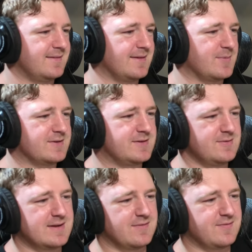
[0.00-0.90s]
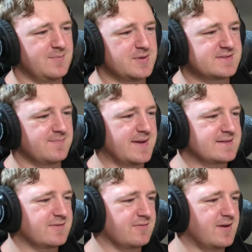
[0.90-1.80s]
Number two definitely put some
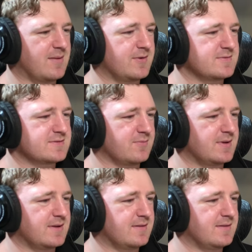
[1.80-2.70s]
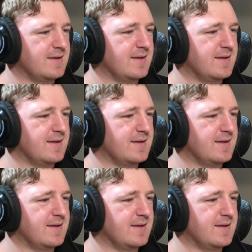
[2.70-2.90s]
bets for the Rabbiters to win.